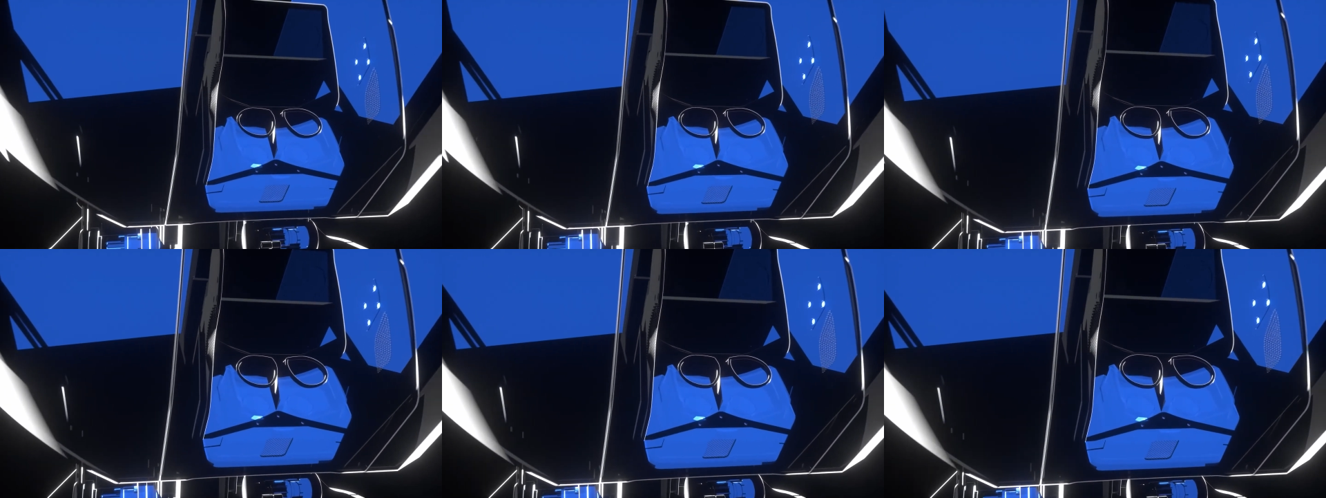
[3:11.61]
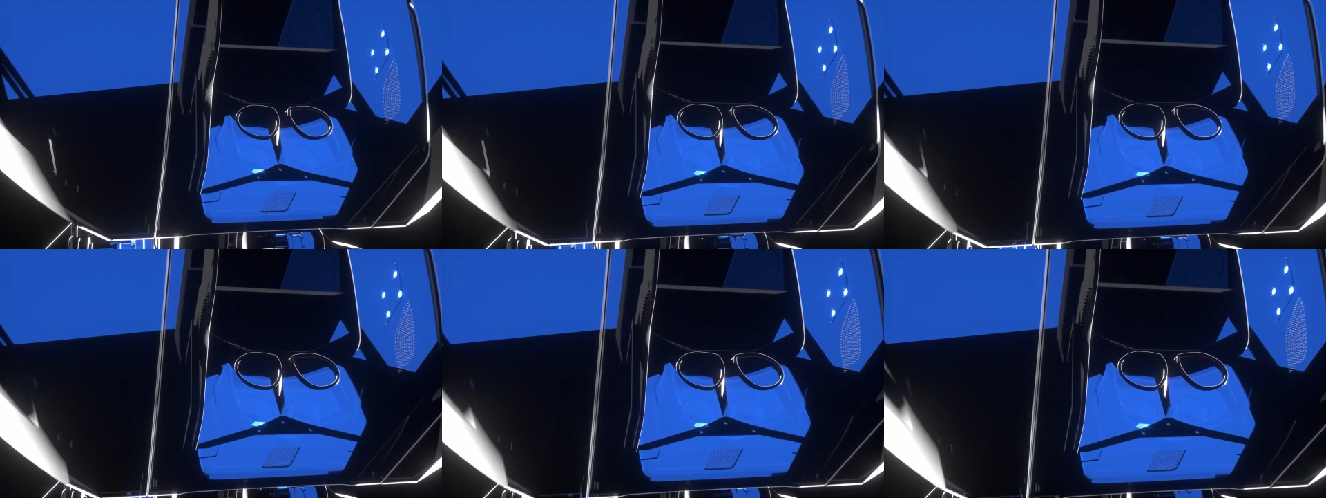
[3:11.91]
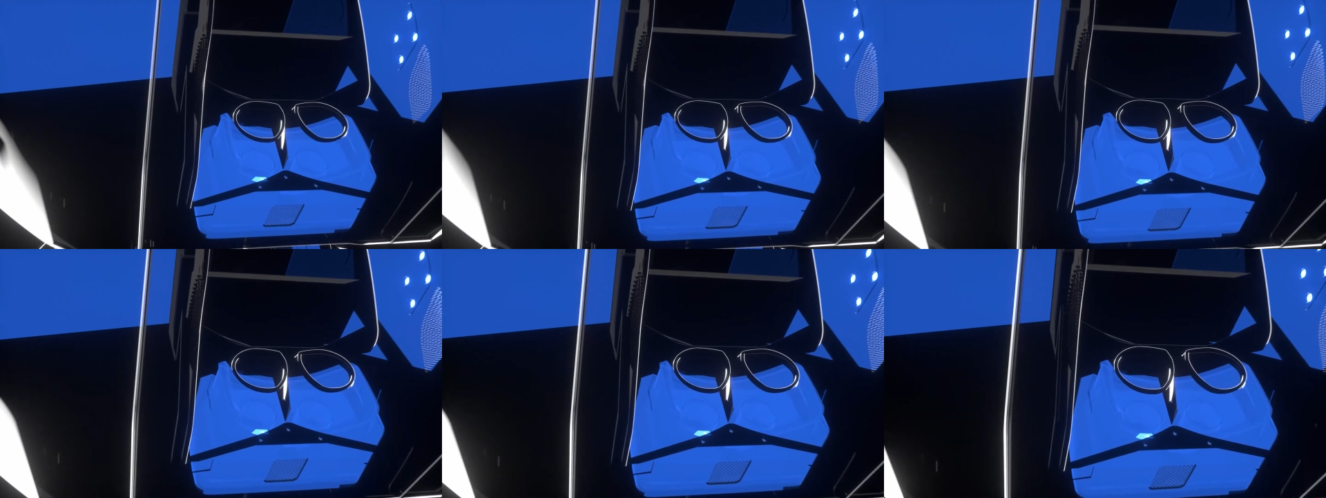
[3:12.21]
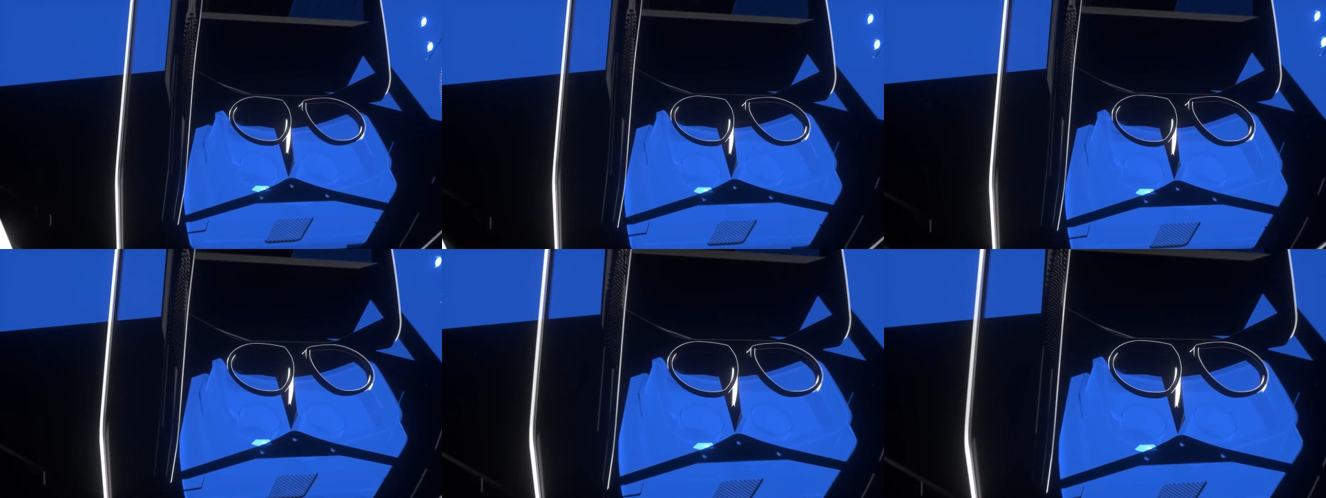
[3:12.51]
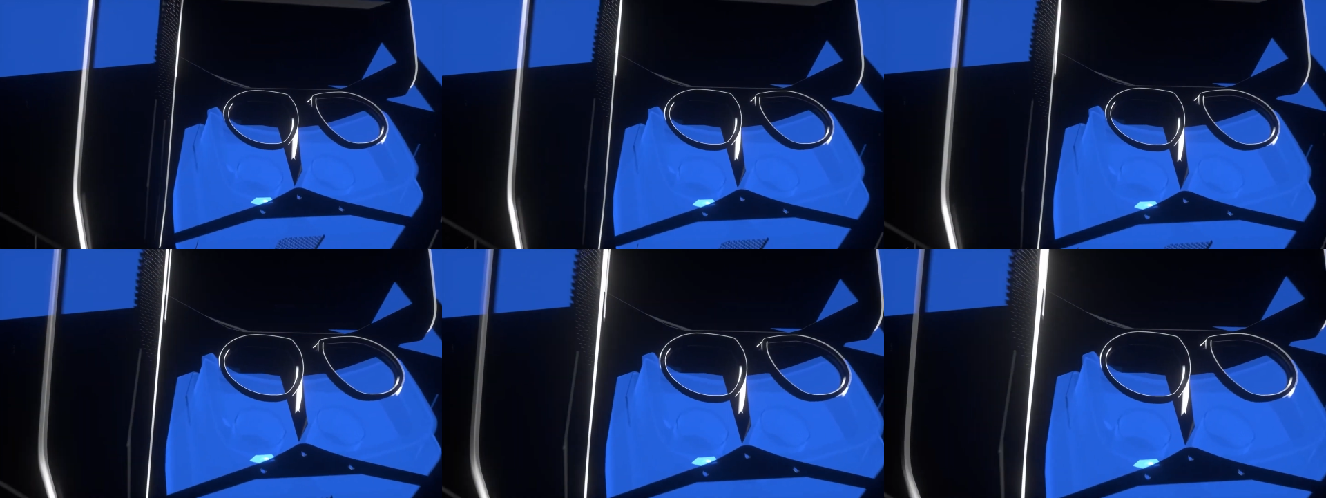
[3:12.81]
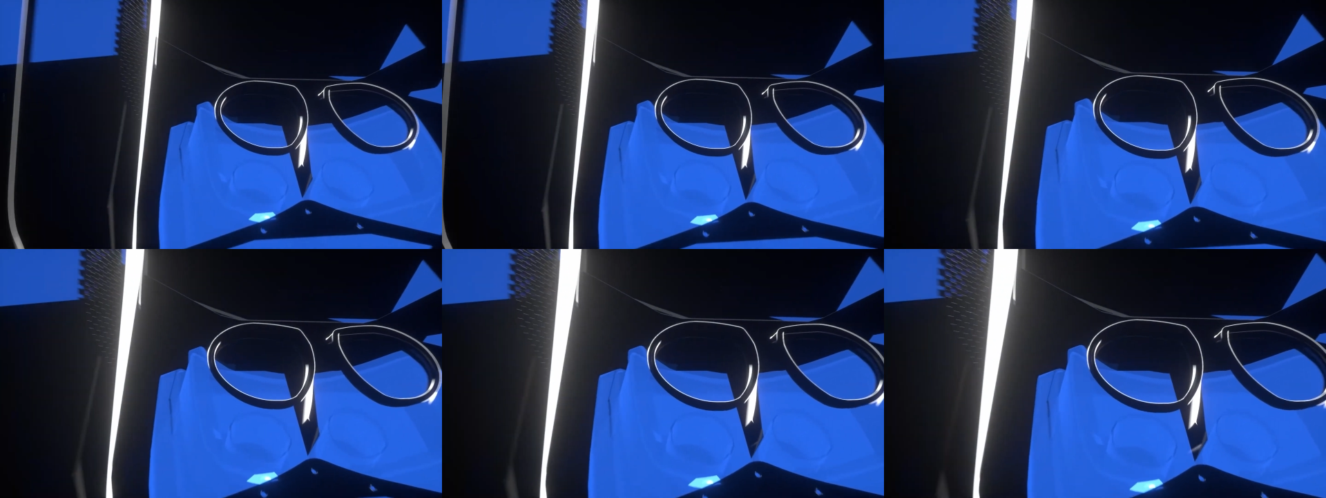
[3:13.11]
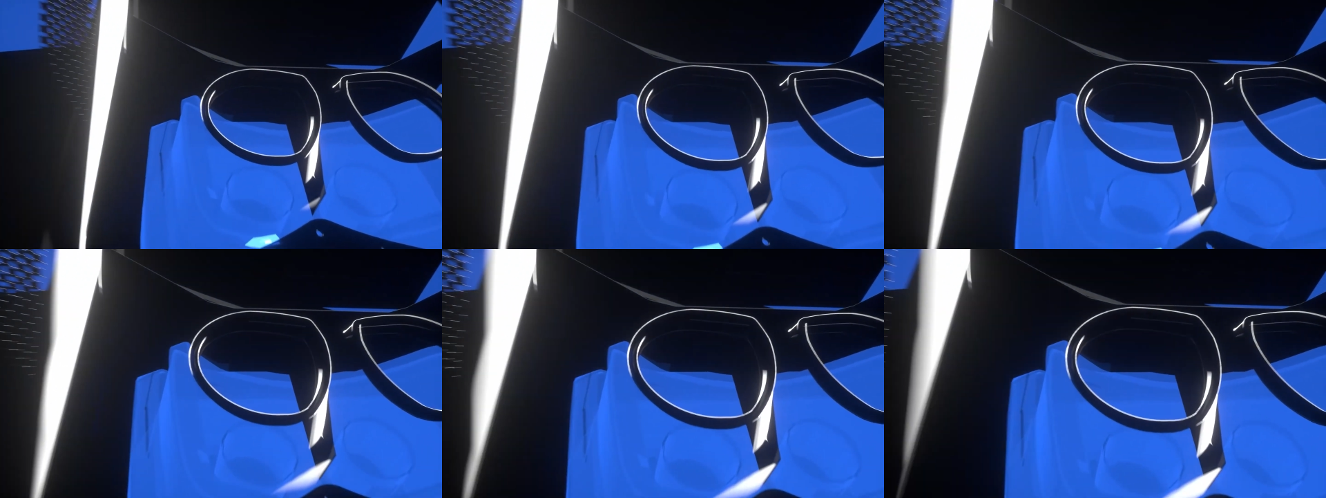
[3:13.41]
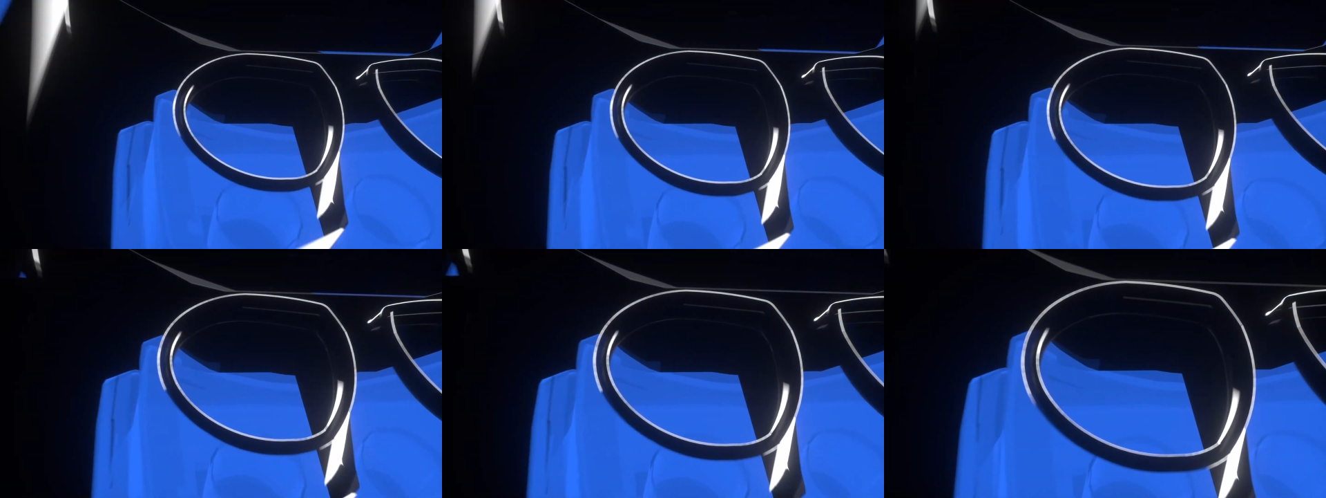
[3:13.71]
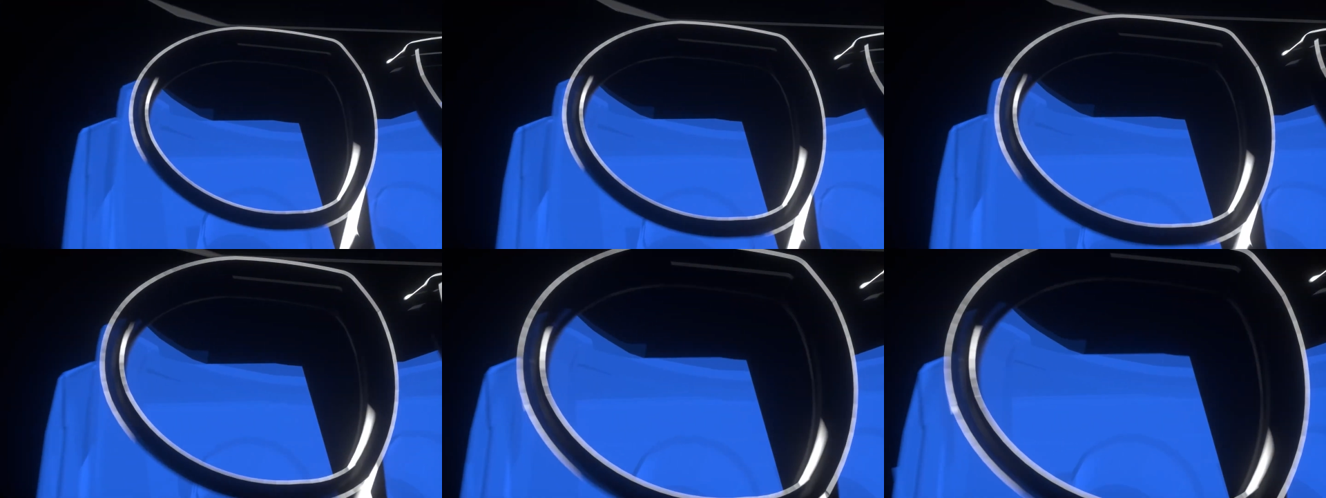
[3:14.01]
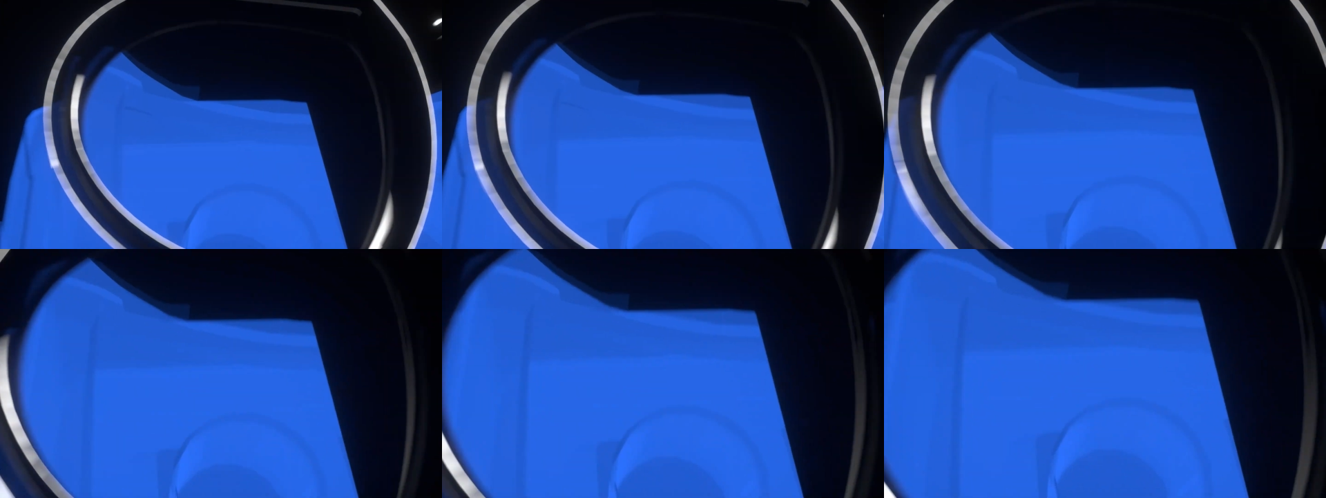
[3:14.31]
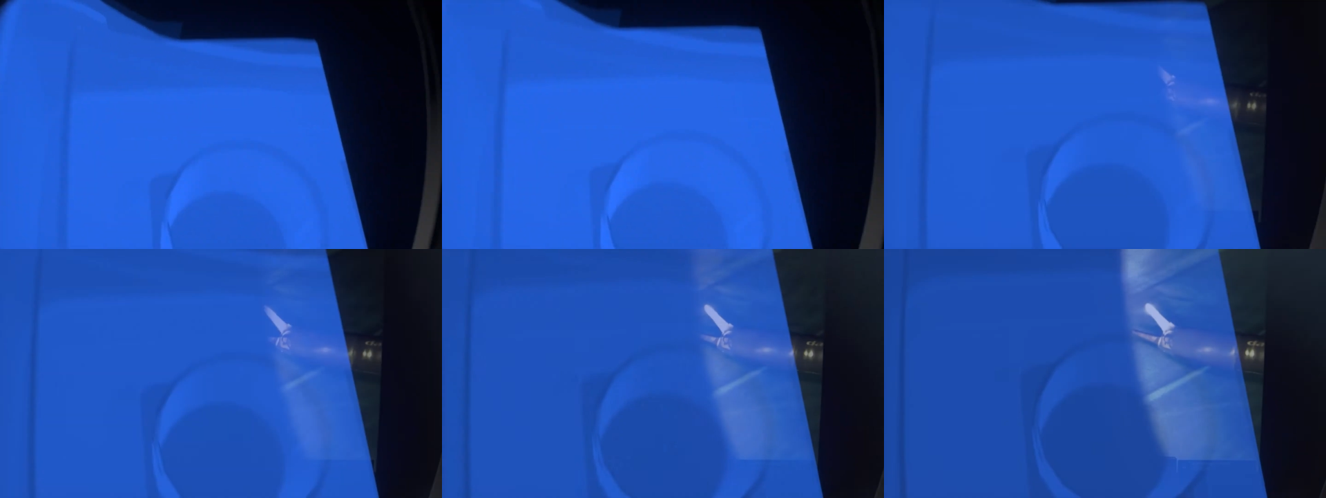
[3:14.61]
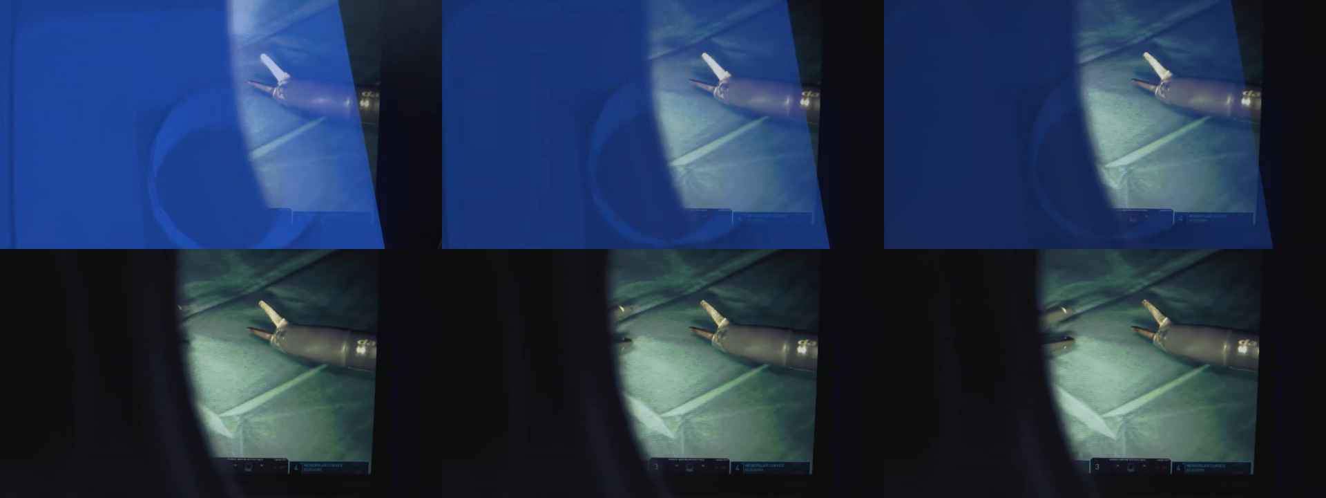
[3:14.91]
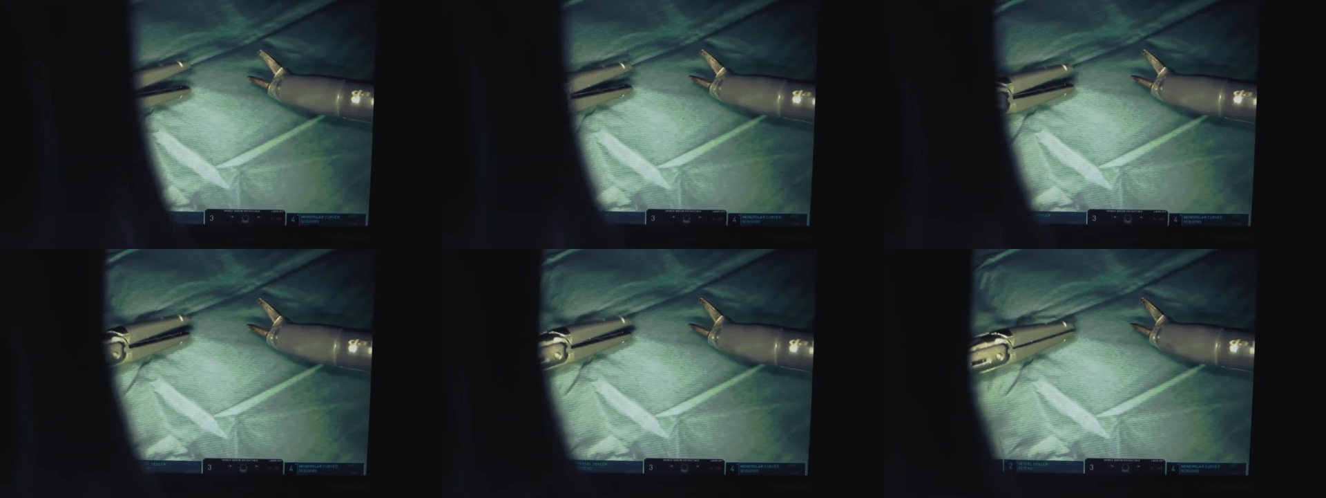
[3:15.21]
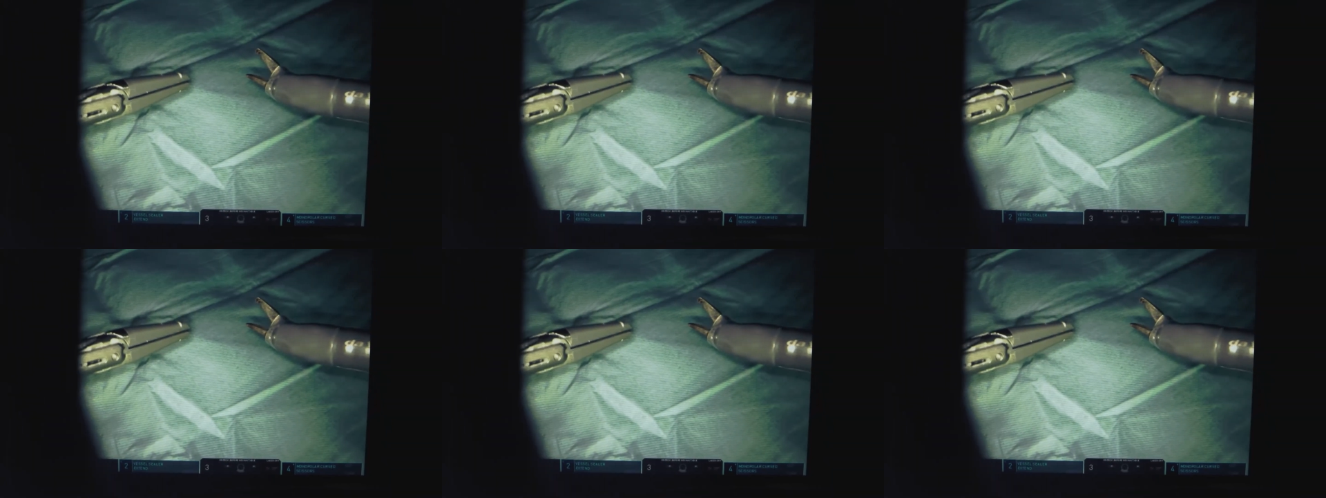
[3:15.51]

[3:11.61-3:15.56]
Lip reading: Nobody's mouth can be seen.